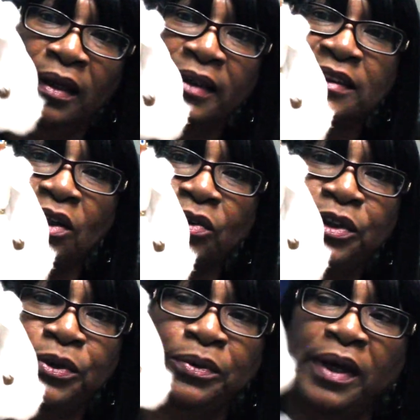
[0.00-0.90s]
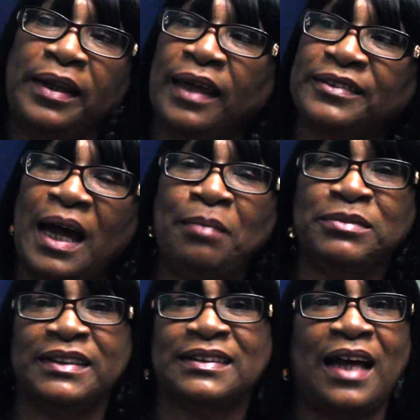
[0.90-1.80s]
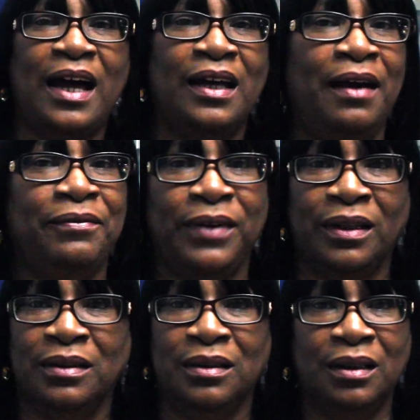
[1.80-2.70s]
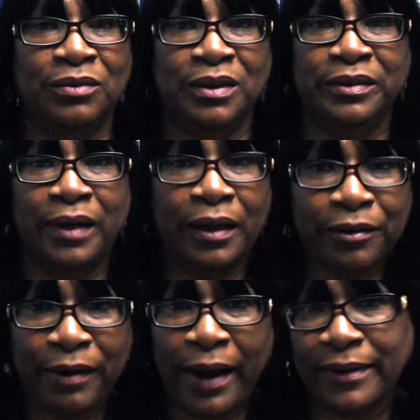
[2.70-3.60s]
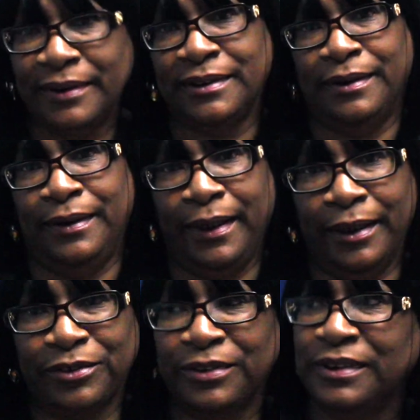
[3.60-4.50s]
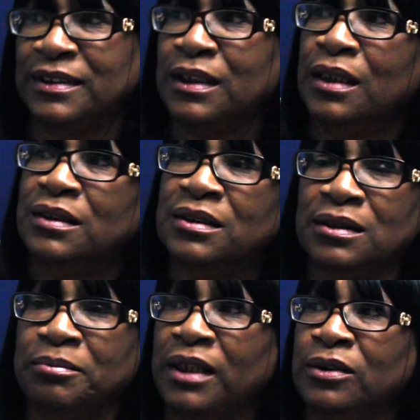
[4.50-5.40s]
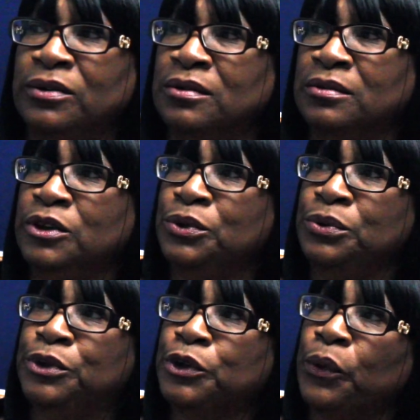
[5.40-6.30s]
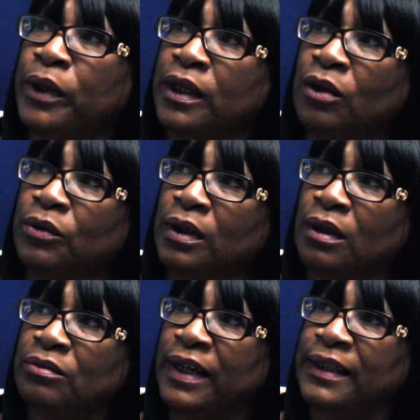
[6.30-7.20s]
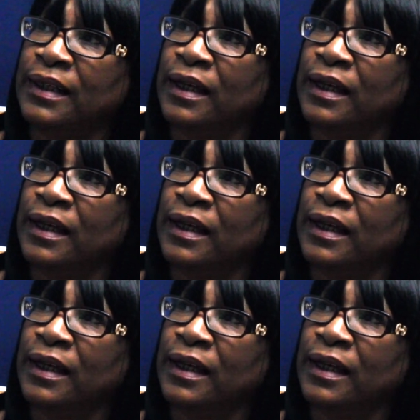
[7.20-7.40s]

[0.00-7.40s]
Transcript: it's so cute. And I have fell in love with nutcrackers and lanterns. This is my little new joy going on right